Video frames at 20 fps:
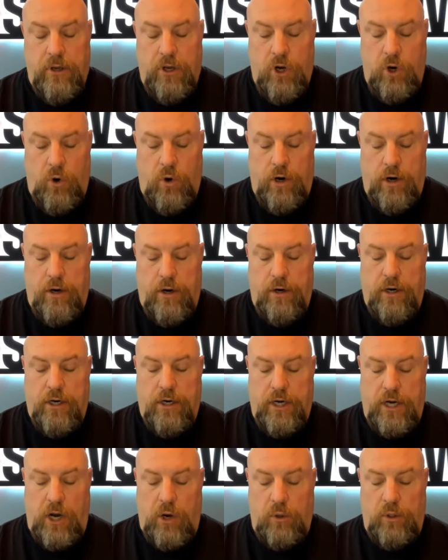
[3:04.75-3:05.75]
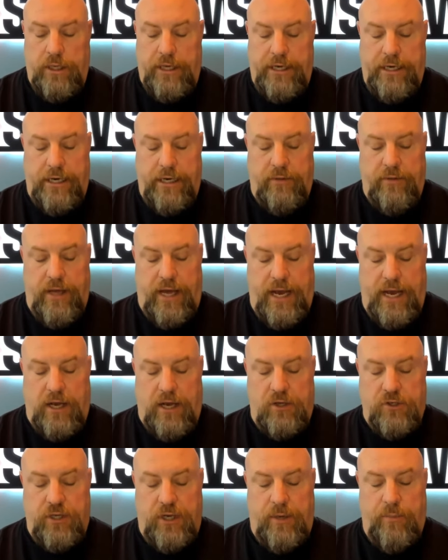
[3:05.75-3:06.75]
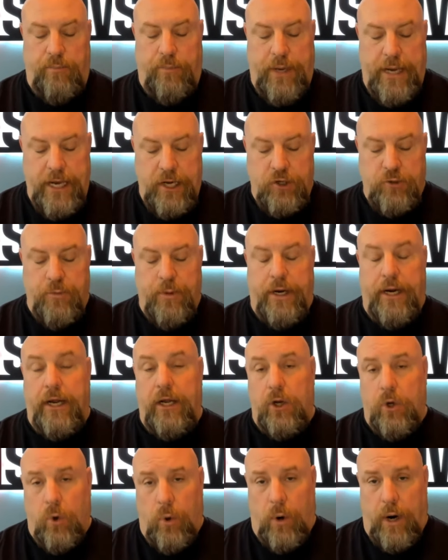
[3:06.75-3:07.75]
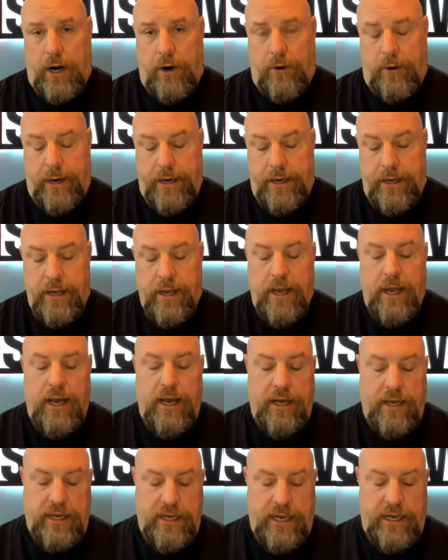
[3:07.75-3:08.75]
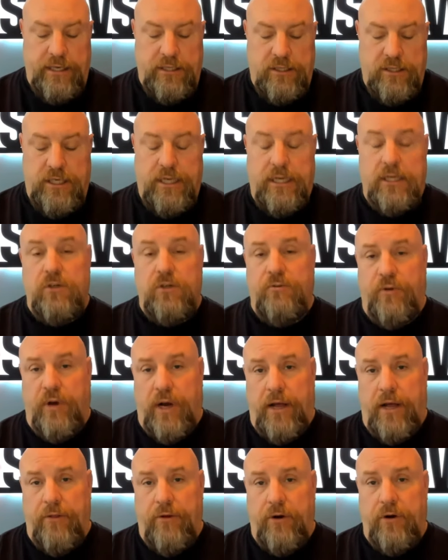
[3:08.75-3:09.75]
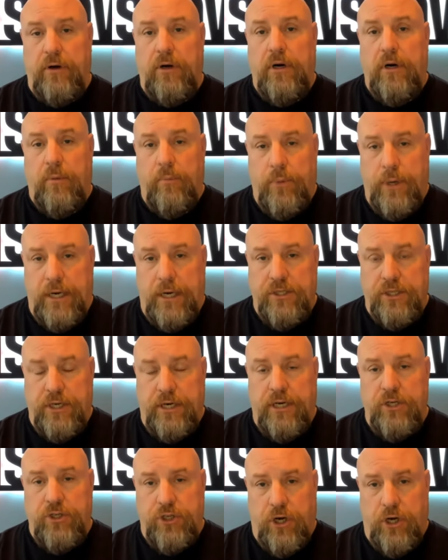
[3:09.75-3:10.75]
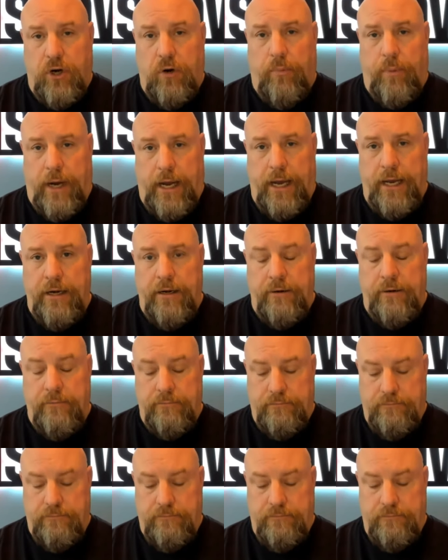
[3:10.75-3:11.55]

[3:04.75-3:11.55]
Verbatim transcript: who are co leading the House impeachment inquiry against his father, President Joe Biden.